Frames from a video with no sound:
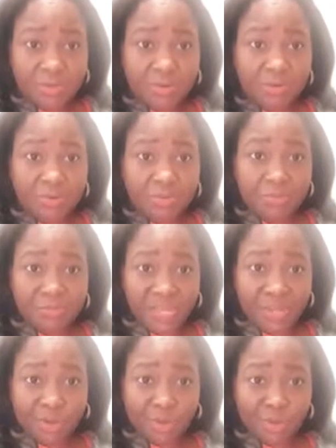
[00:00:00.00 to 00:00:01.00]
group
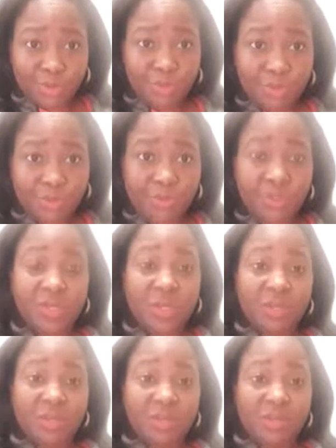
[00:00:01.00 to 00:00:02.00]
and also
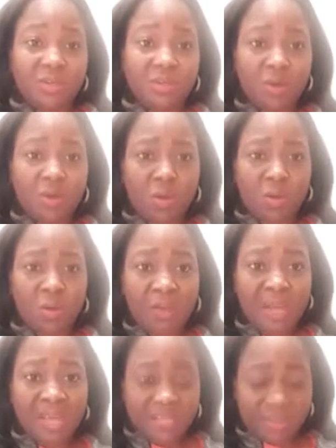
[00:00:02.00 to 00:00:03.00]
on
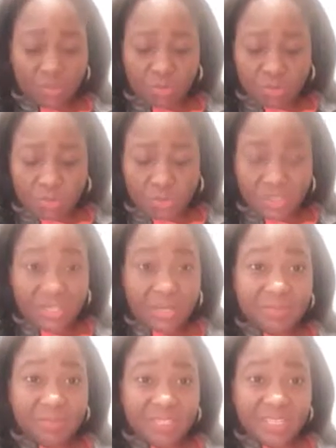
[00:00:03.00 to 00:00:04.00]
my
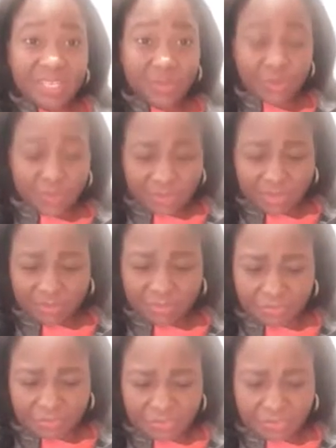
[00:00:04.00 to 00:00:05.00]
WhatsApp status.
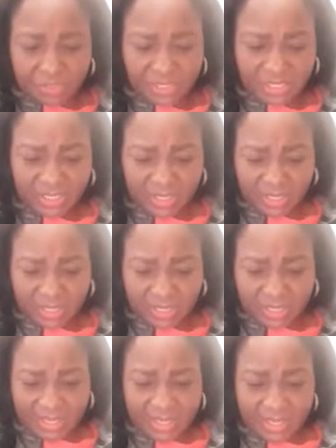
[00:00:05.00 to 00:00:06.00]

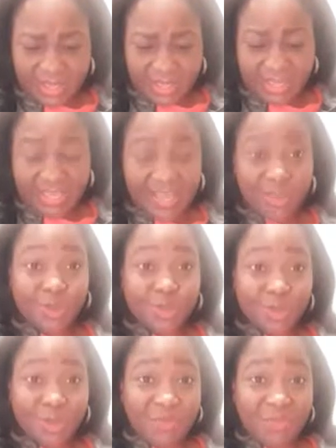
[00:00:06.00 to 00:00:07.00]
And they are
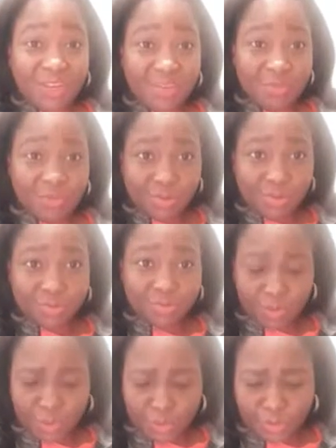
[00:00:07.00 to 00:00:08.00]
also available
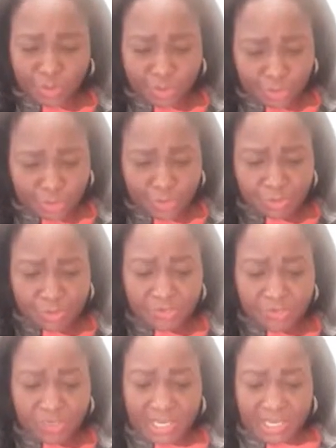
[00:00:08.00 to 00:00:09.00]
on YouTube.
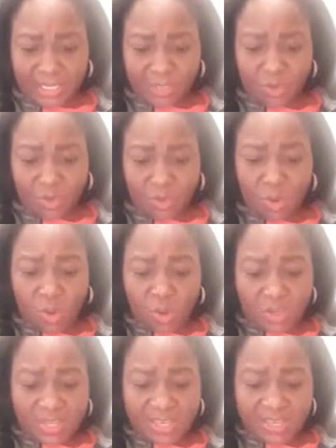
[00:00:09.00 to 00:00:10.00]
So
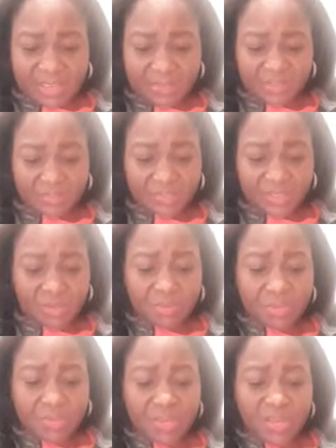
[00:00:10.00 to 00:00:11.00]
all the
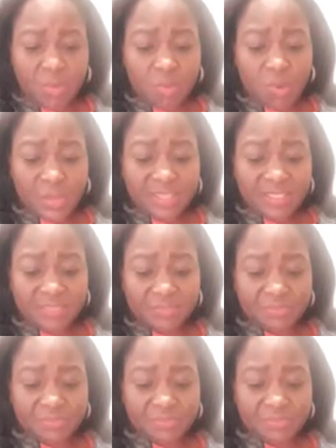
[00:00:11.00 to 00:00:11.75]
prayer points,